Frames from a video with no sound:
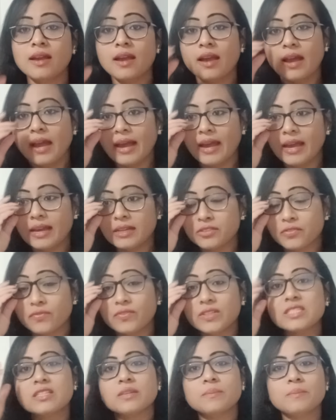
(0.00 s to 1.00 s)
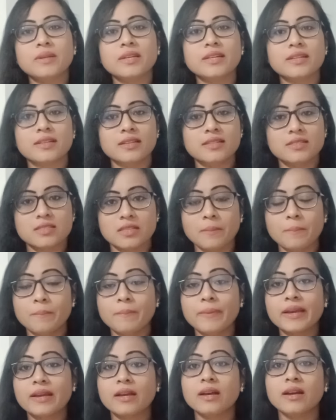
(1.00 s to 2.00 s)
and visibility is a
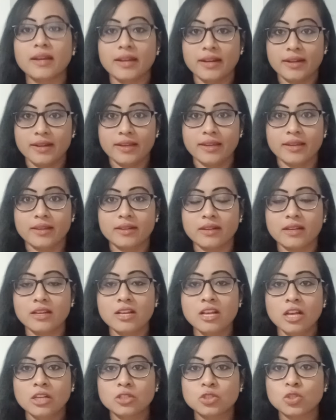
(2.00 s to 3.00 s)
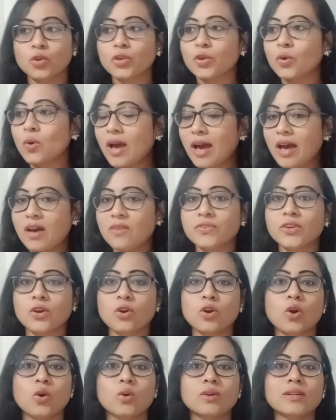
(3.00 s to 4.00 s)
bigger headache. So you have your
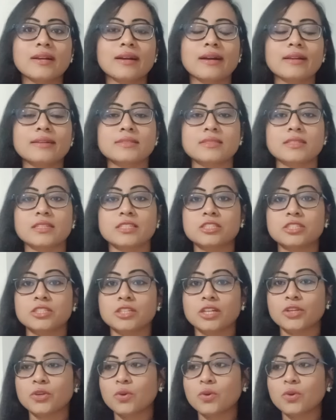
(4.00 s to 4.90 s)
own content, you